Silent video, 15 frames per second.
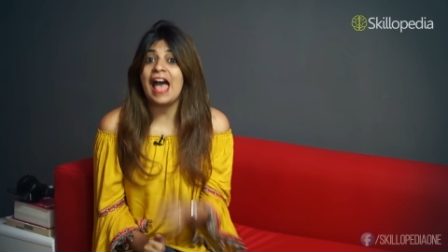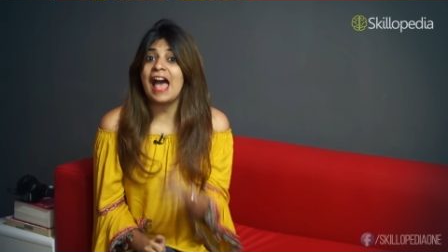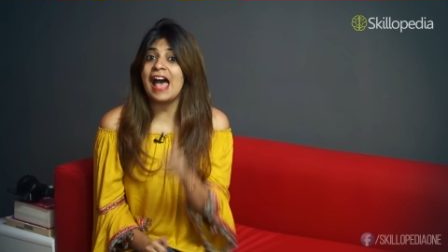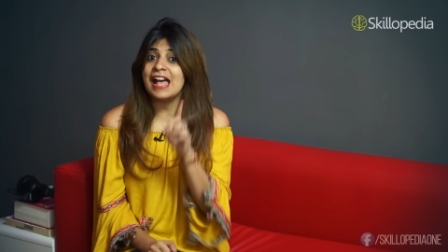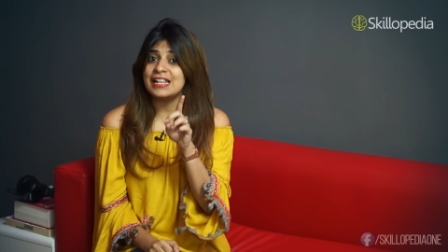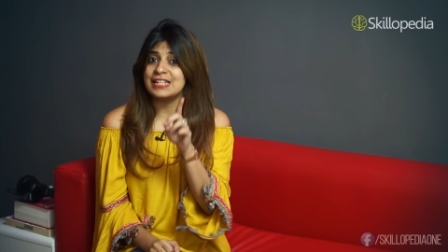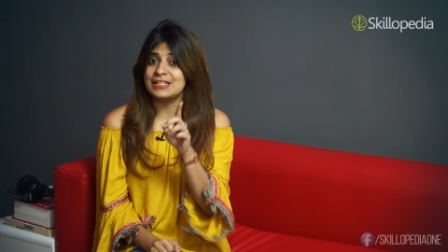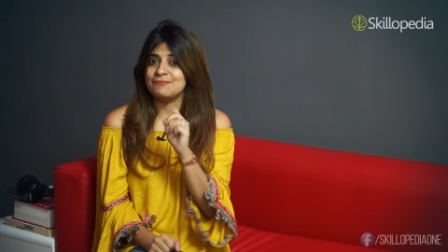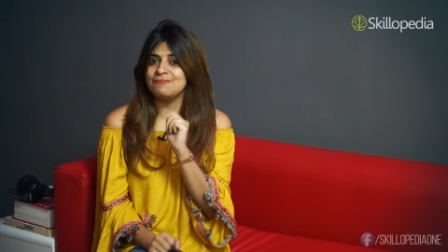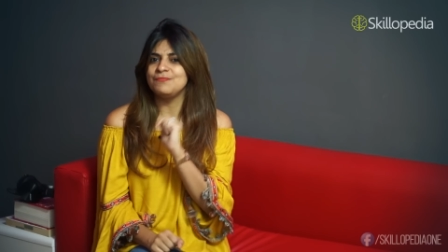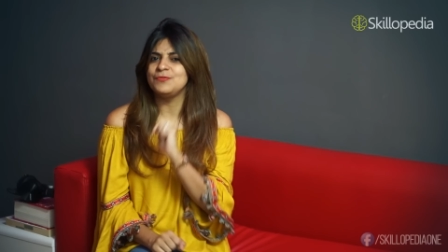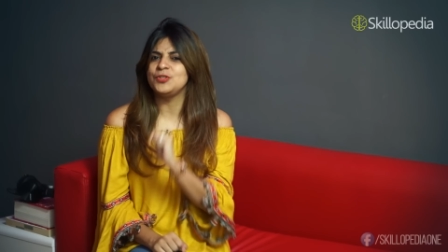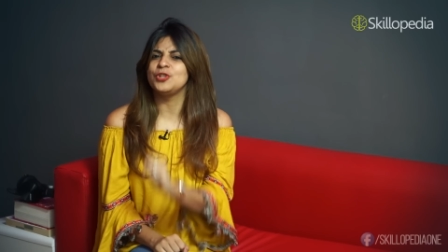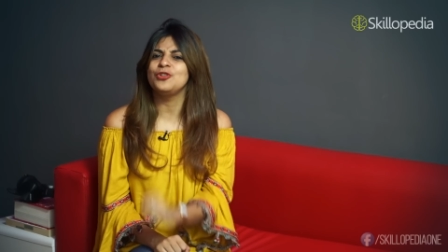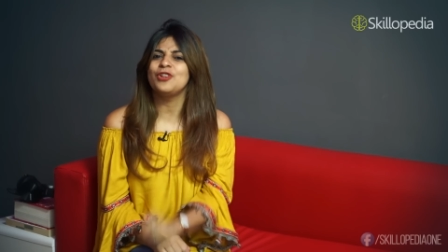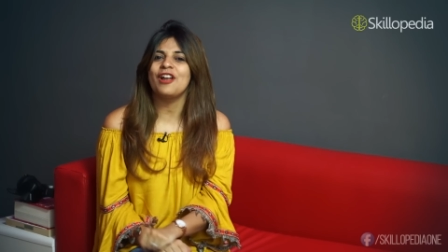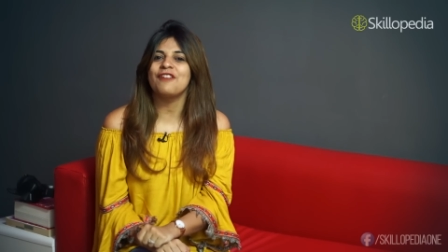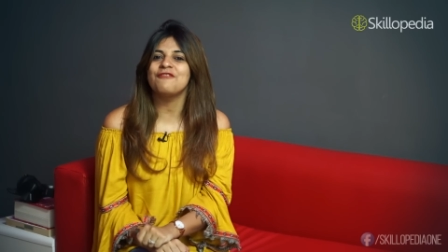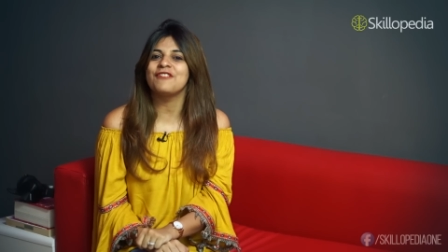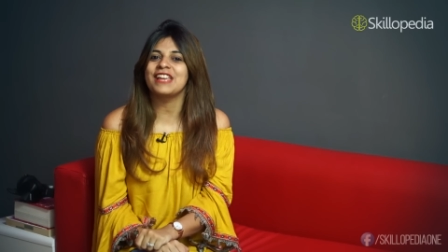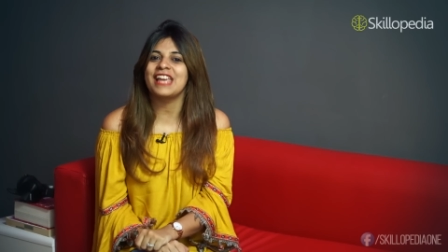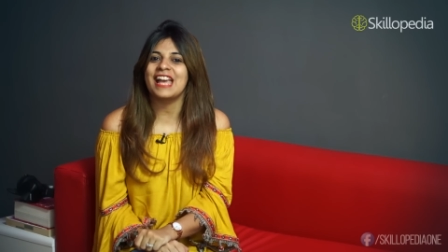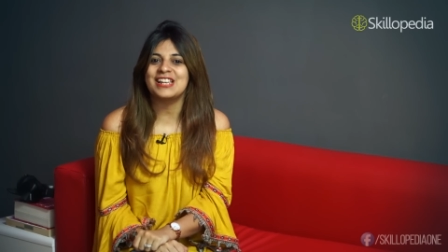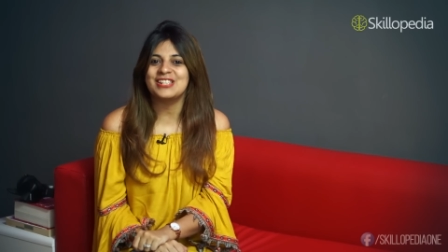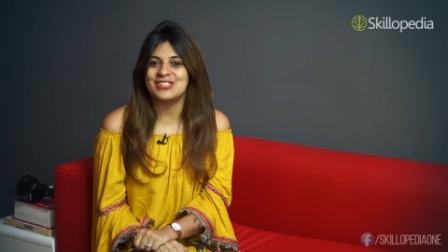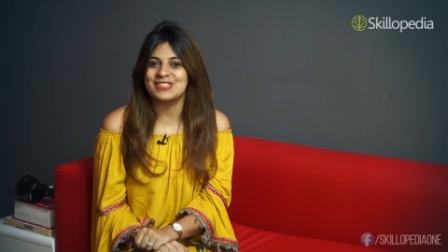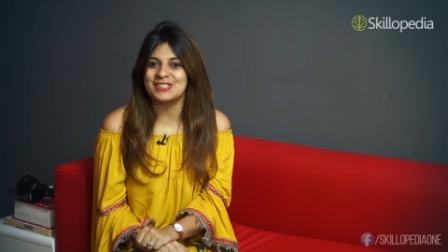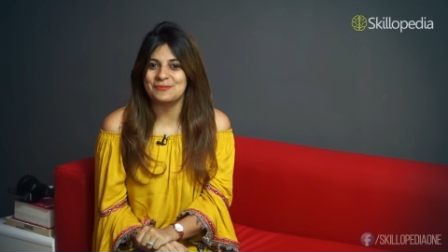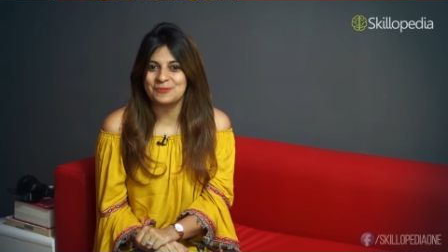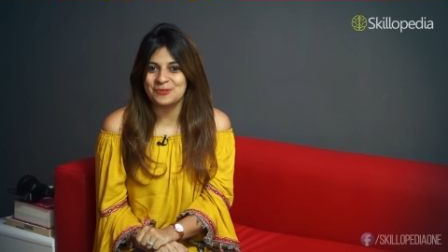And do not forget
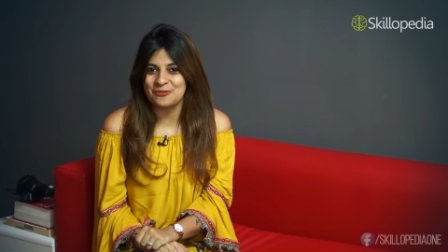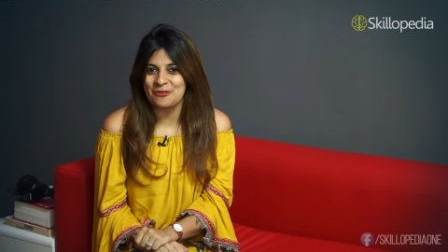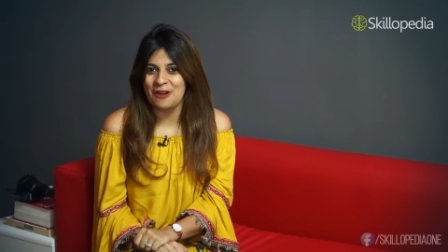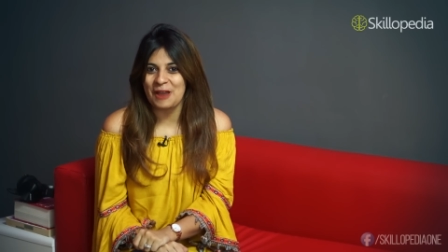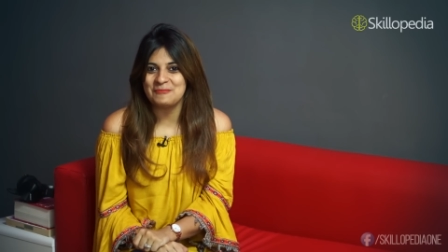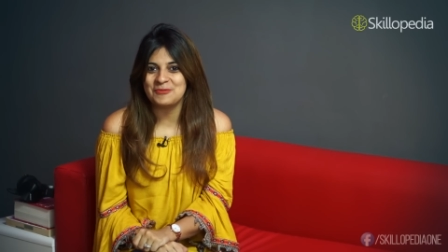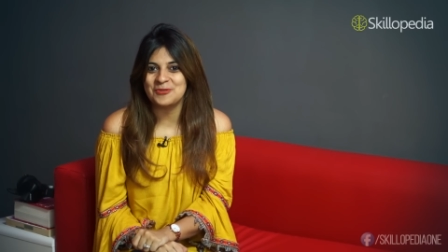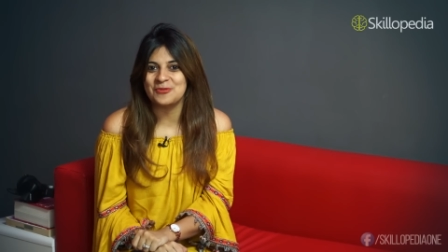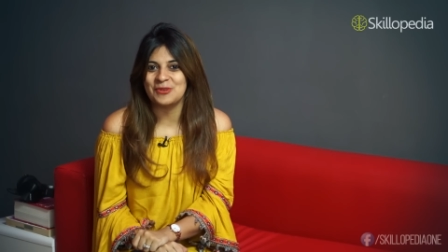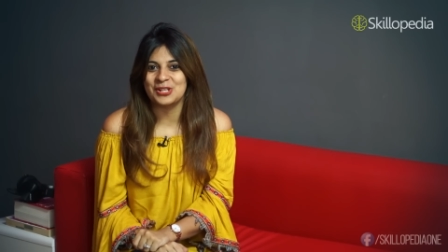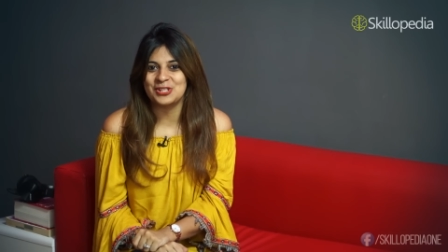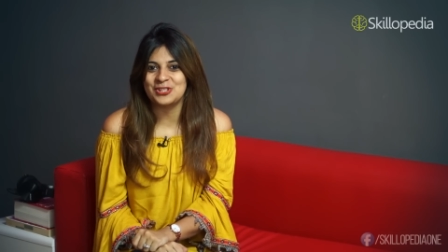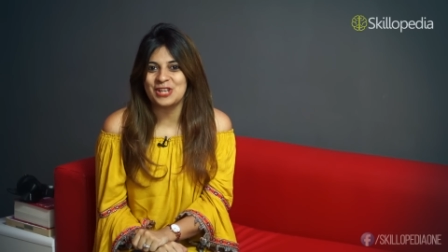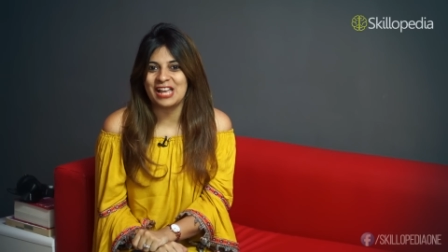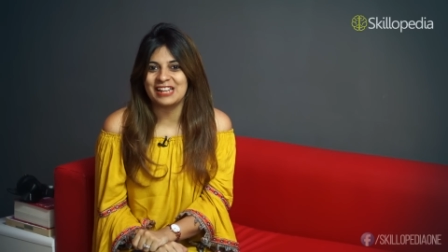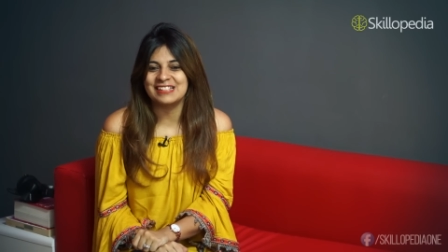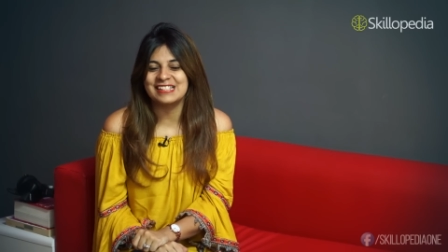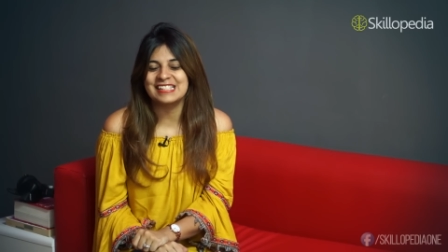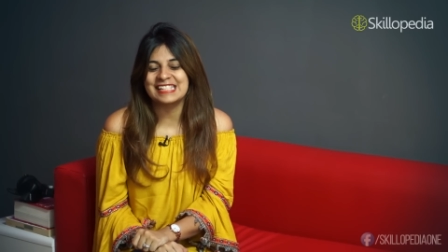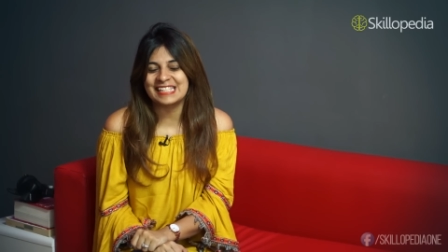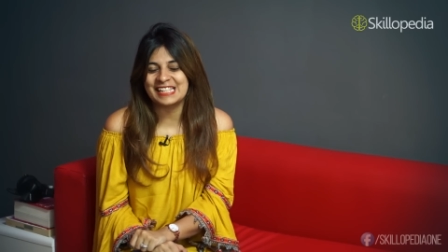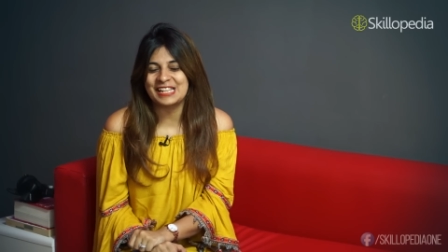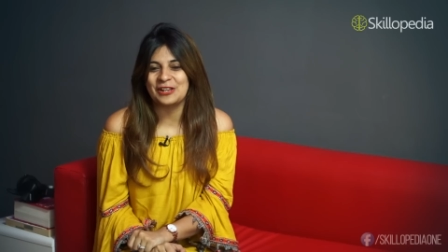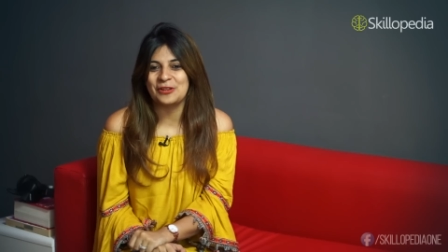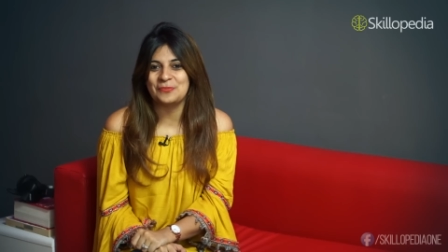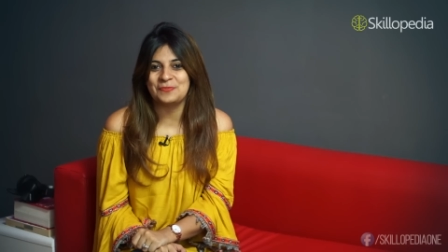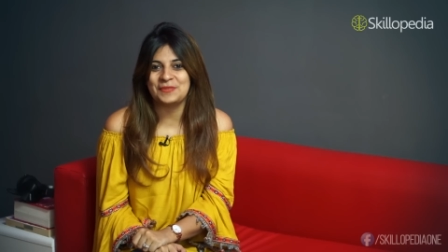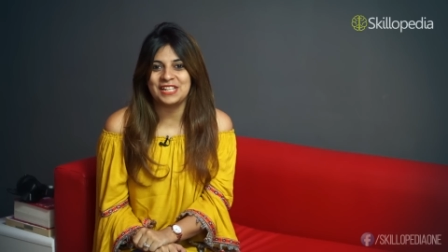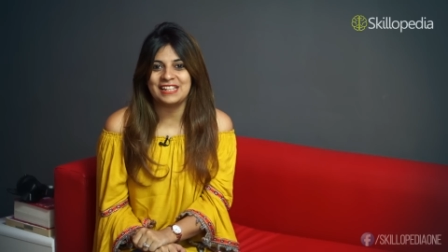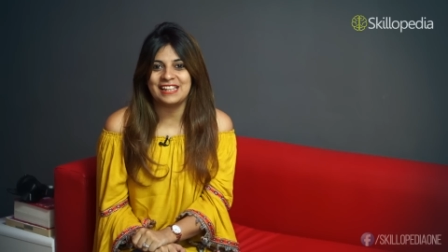to subscribe to our channel,
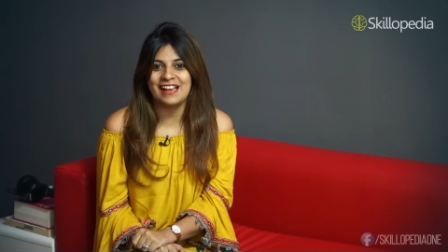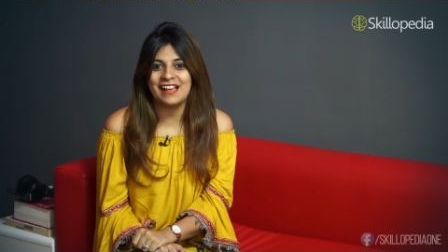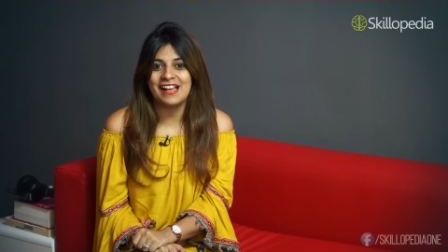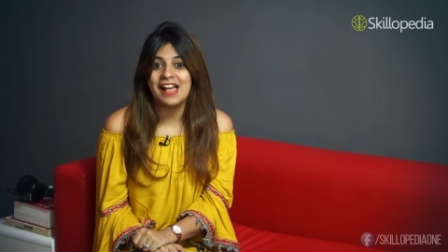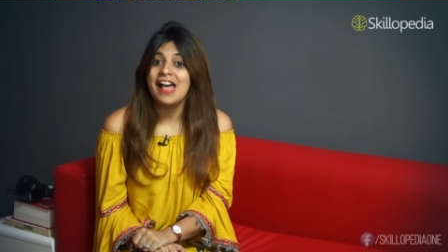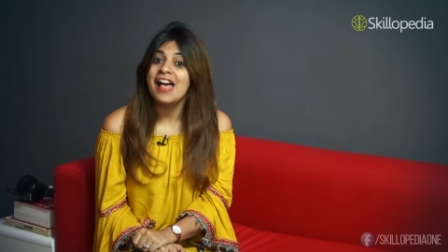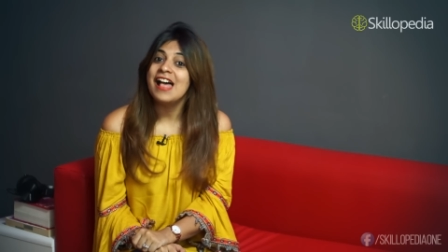Skillopedia,